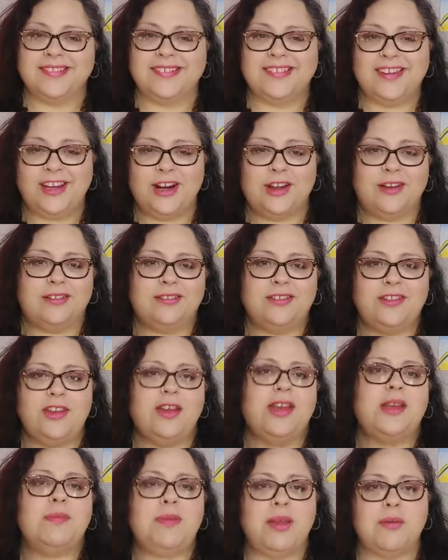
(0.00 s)
You know,
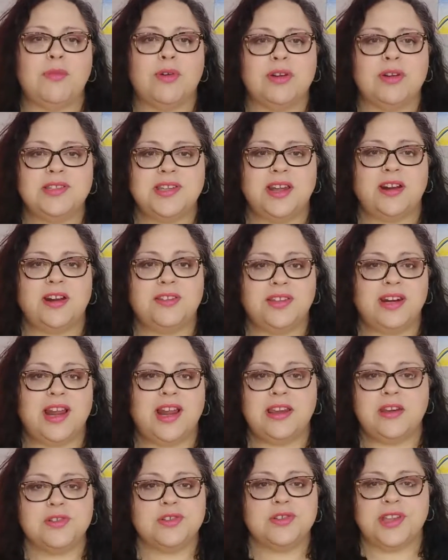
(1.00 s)
you can be more subtle than
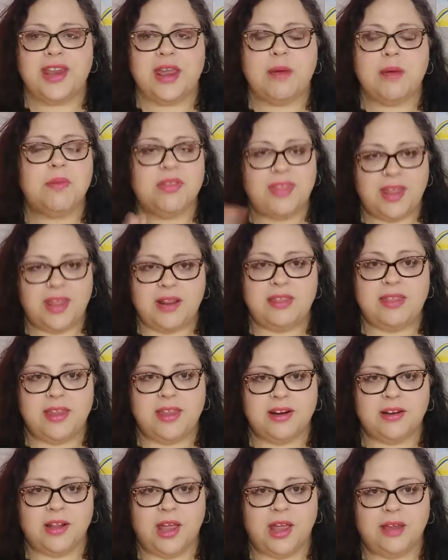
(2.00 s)
I usually am with
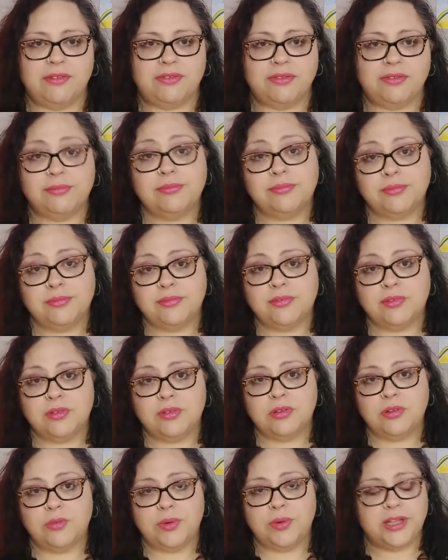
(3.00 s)
anything in life,
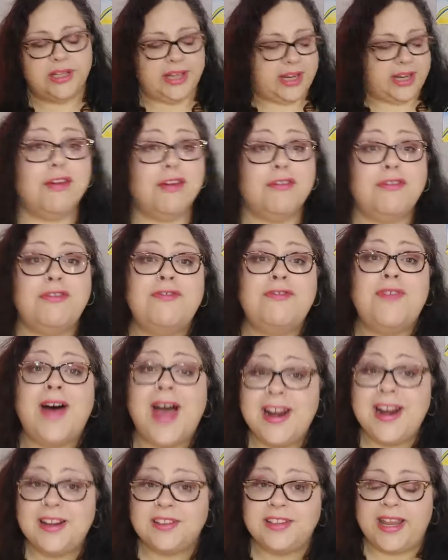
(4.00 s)
really.
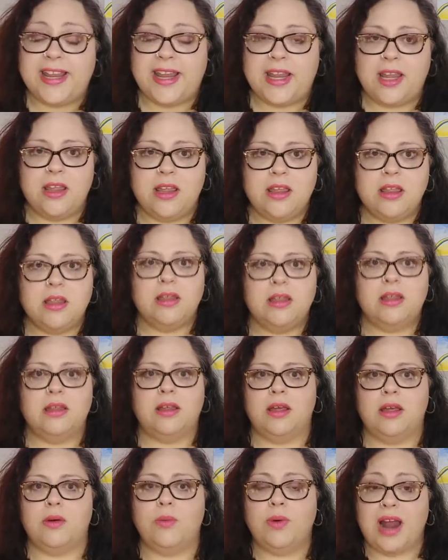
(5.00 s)
Finally,
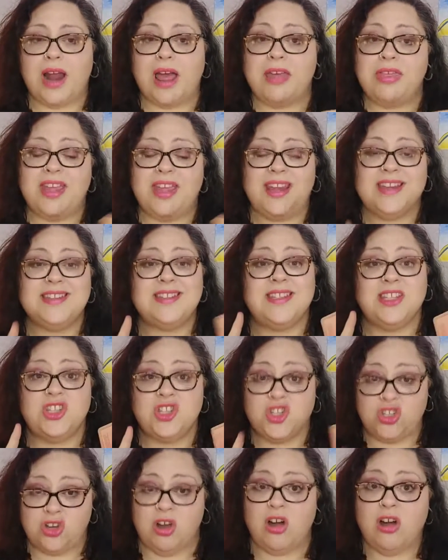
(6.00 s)
what I think is the
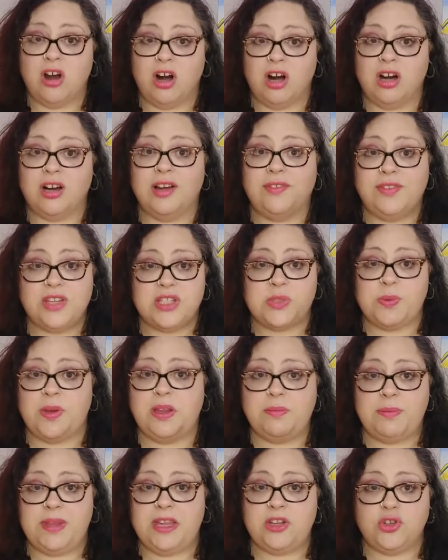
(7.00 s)
star of the
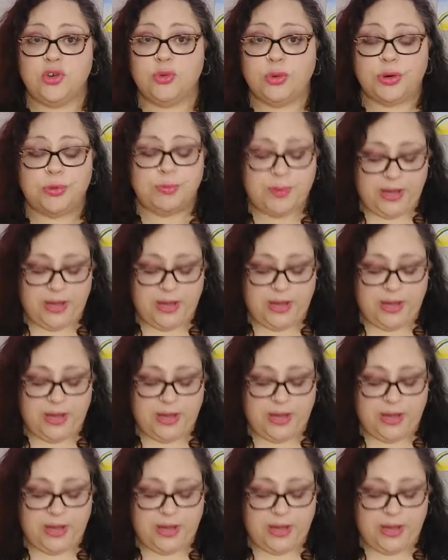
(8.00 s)
Sweet Peach group